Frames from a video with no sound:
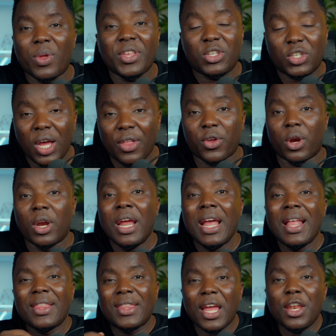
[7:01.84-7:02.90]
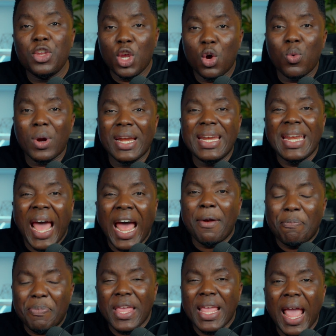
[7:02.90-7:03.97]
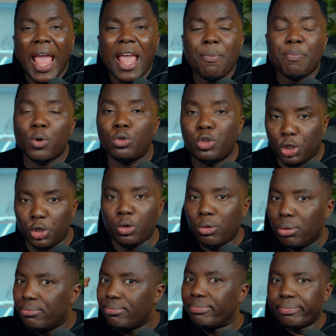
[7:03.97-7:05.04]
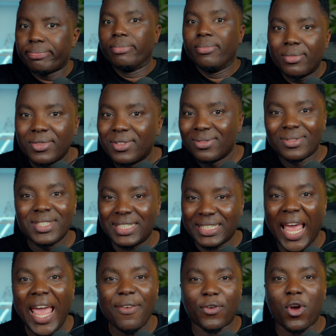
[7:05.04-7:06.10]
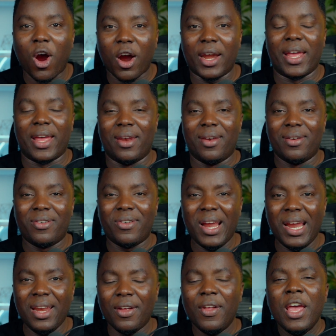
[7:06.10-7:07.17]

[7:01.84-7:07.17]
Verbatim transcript: with each other, then you would not be able to safeguard it, right?